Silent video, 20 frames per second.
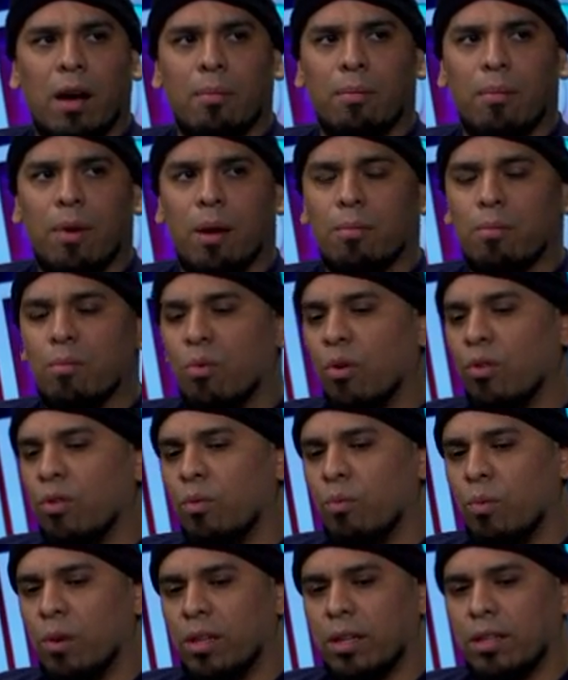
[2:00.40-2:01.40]
I'm, I'm more
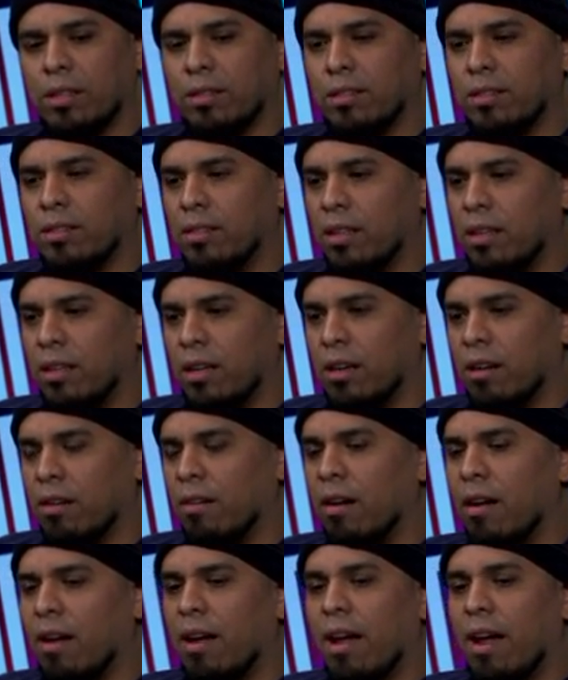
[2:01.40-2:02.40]
than willing to sit
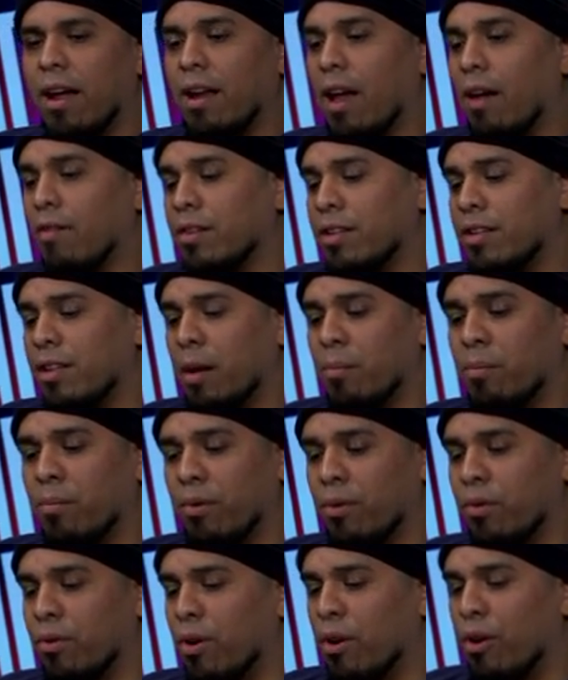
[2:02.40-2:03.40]
here and have a
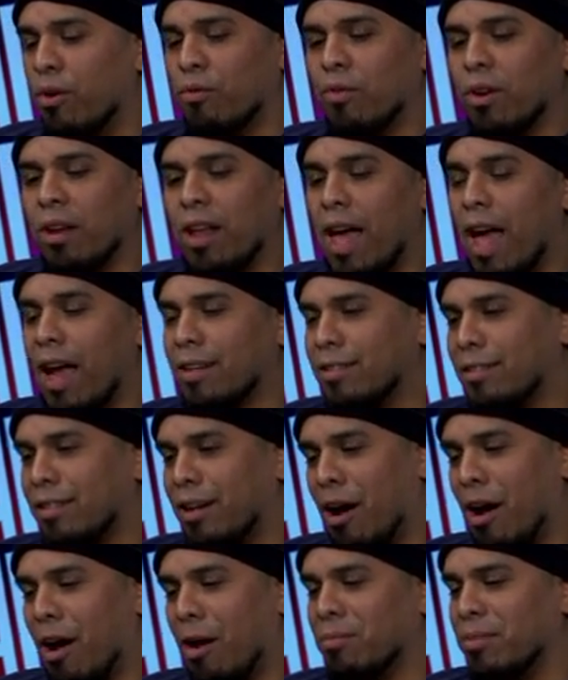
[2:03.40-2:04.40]
tempered, relaxed,
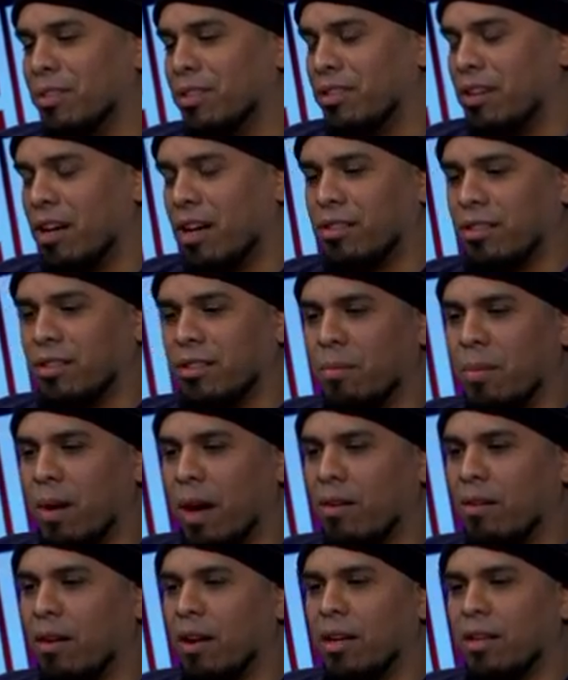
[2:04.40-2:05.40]
calm discussion
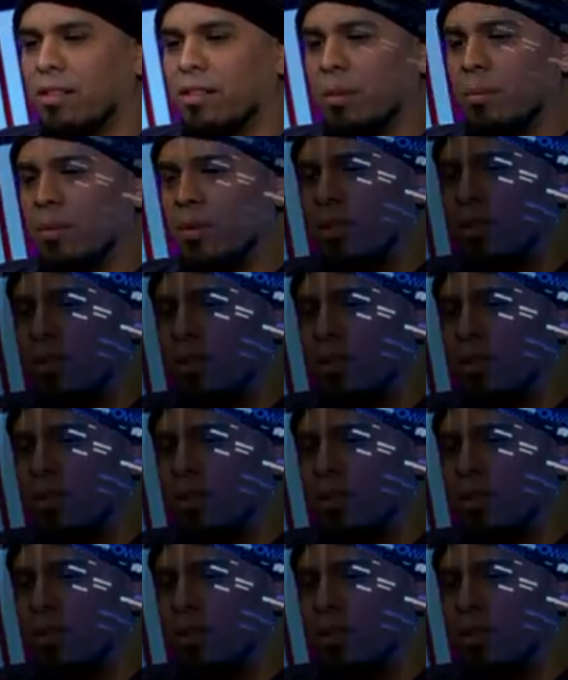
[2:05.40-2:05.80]
about some